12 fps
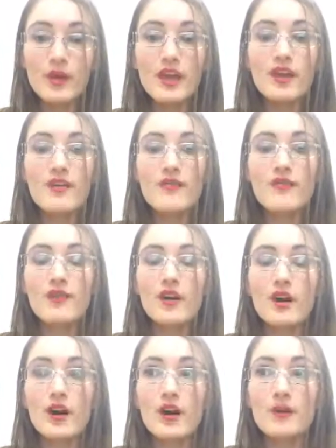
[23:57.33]
If
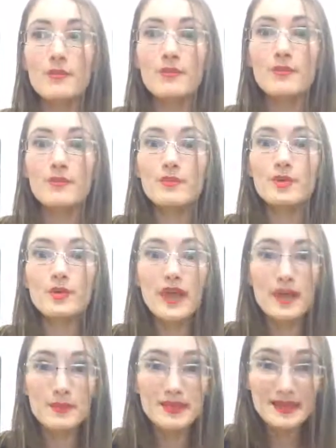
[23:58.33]
you
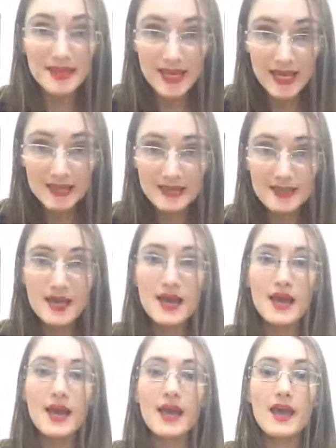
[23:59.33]
came in late
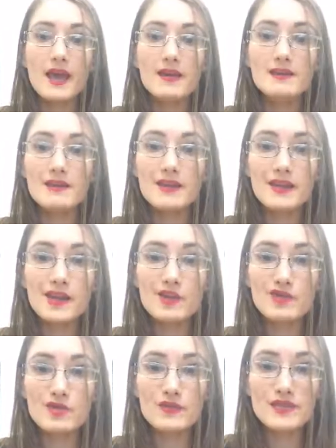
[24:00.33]
and didn't
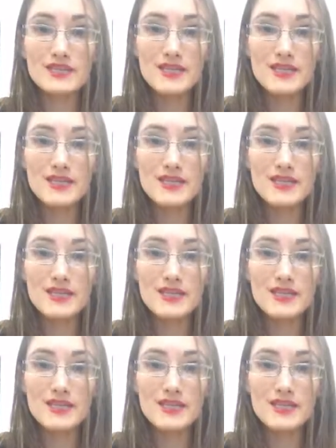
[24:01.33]
hear sort of the